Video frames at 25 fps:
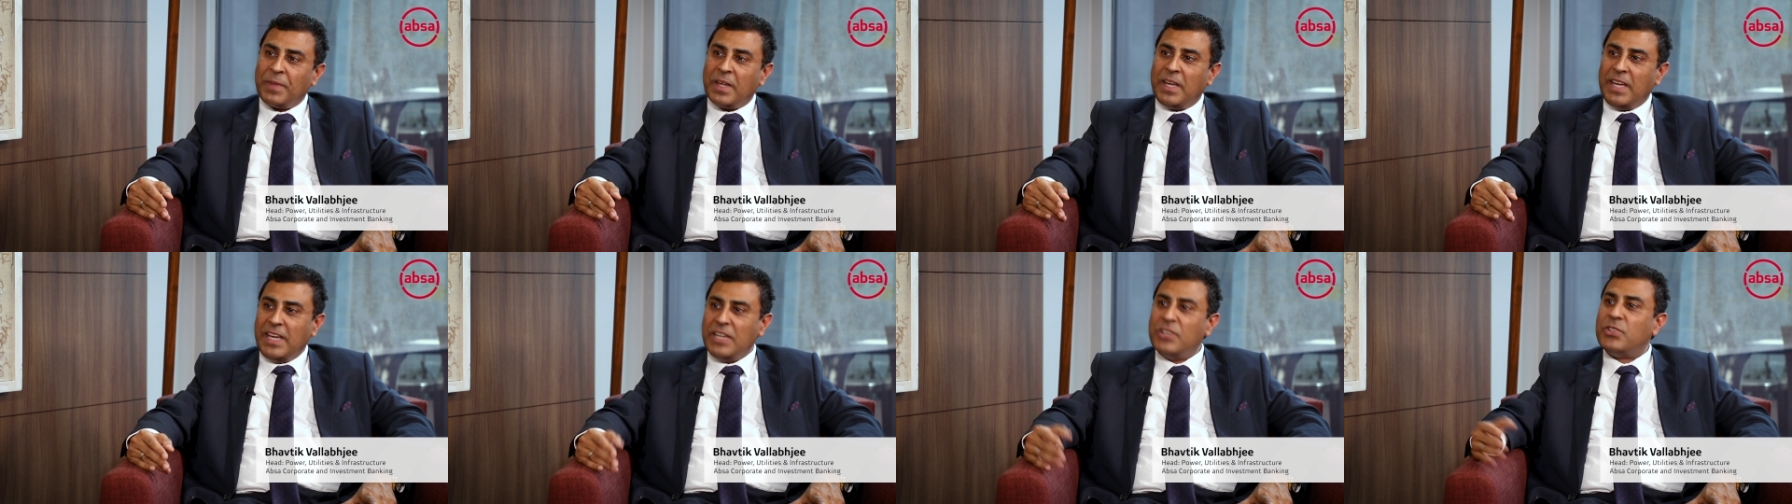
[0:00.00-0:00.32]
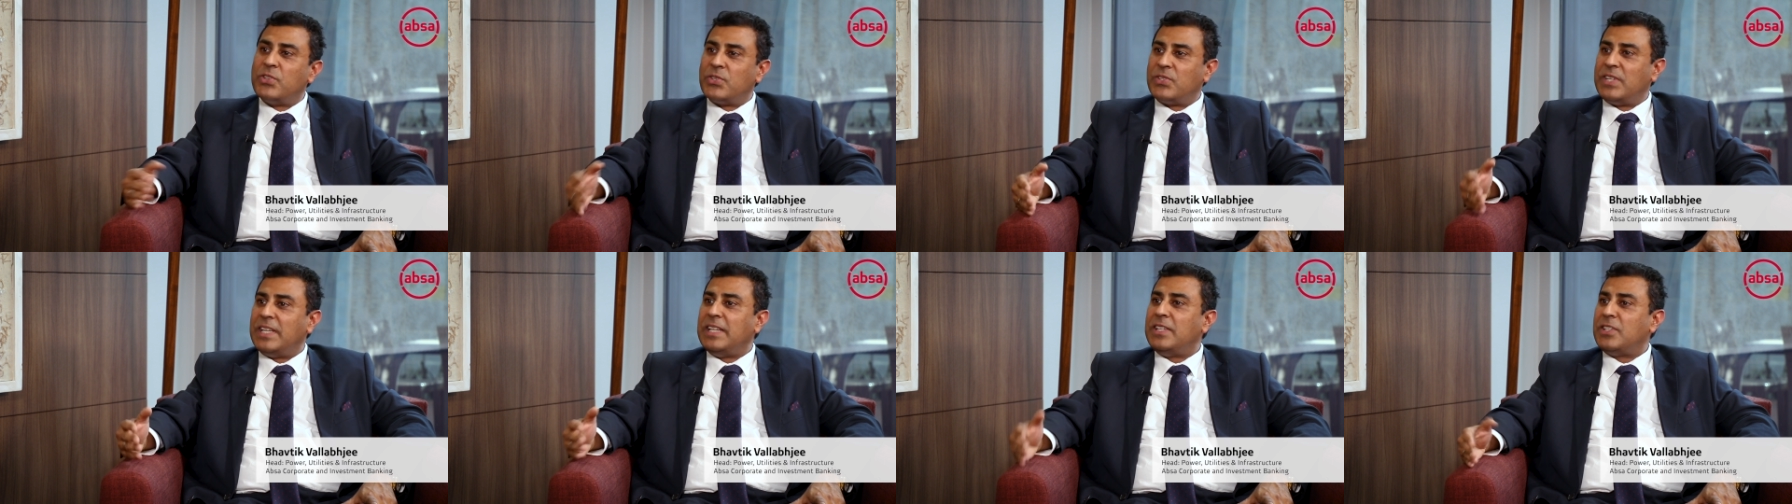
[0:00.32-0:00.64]

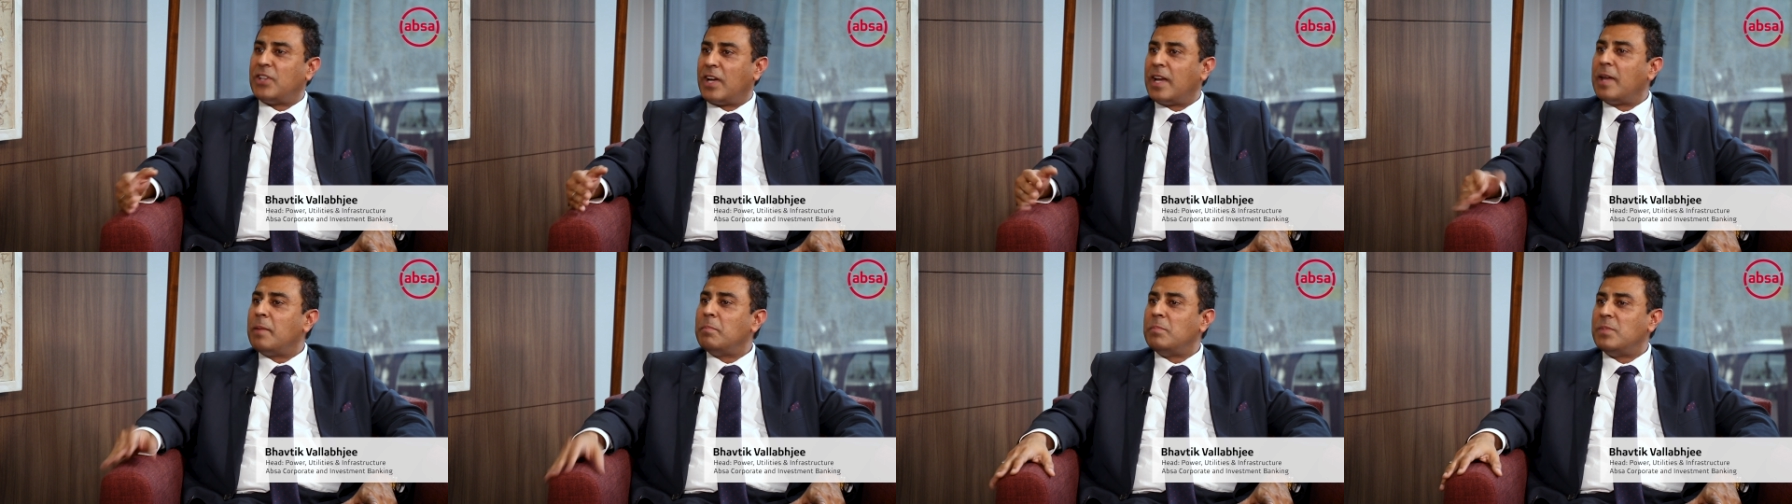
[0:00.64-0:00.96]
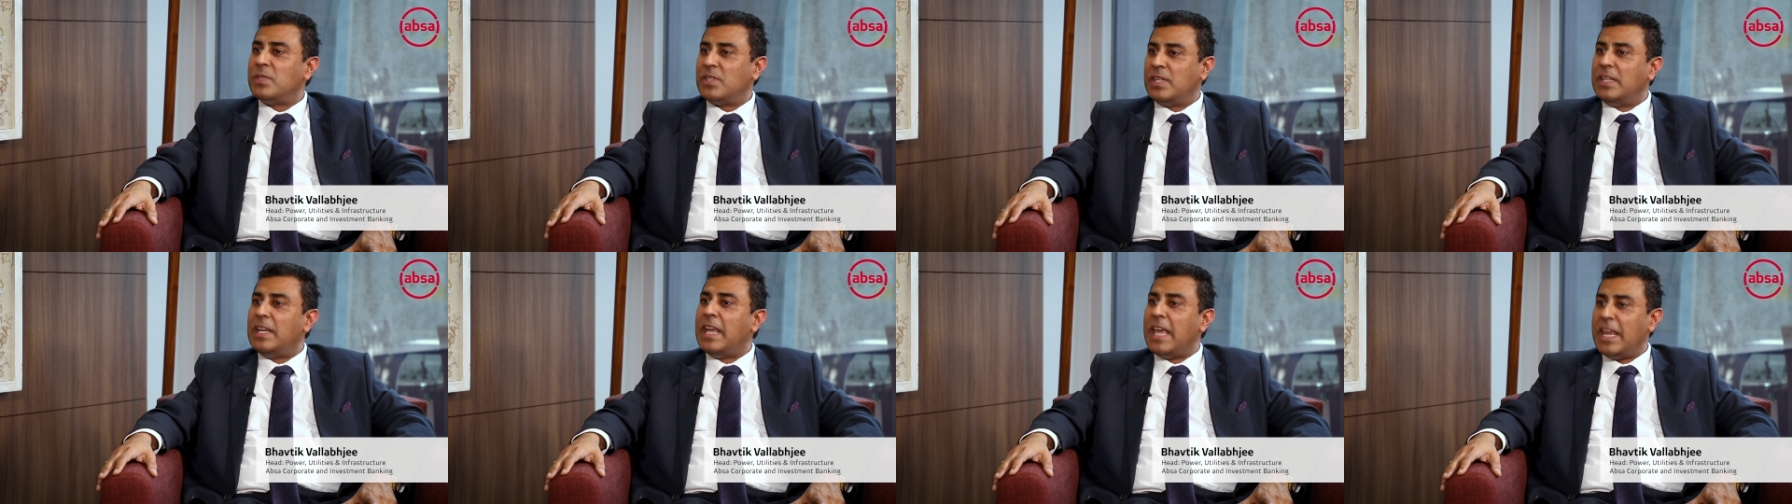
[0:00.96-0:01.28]
interesting
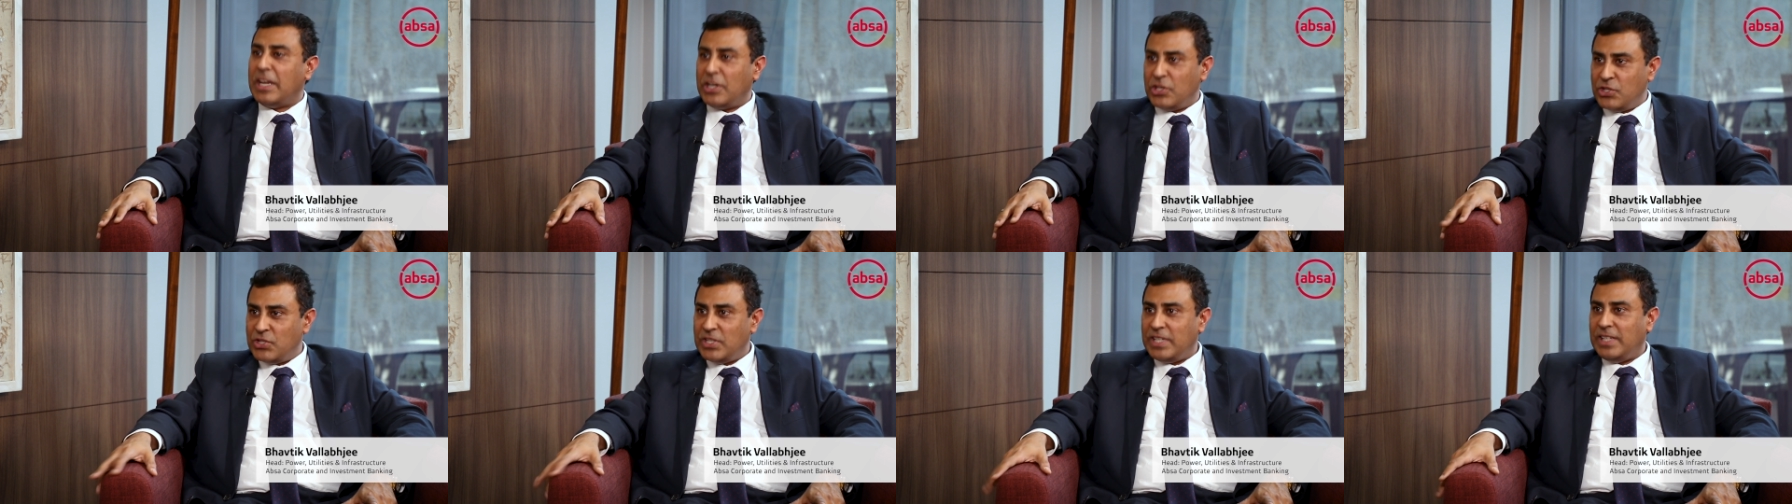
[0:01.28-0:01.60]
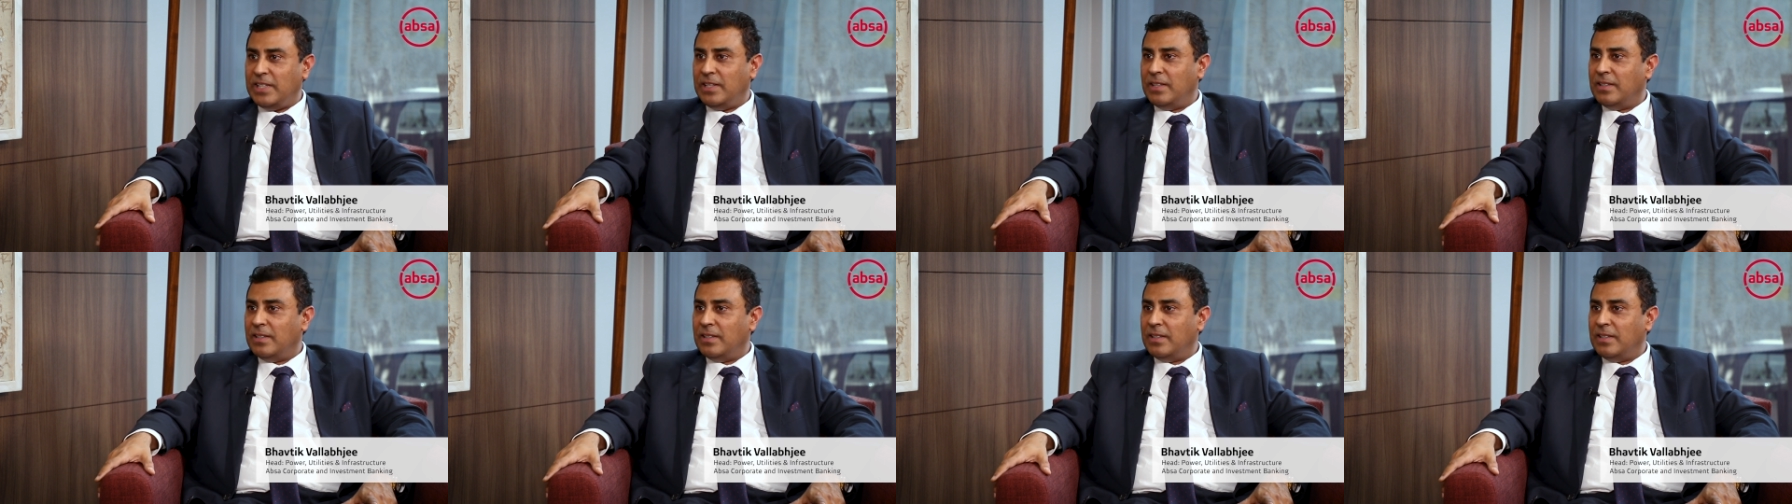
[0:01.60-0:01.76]
times in energy,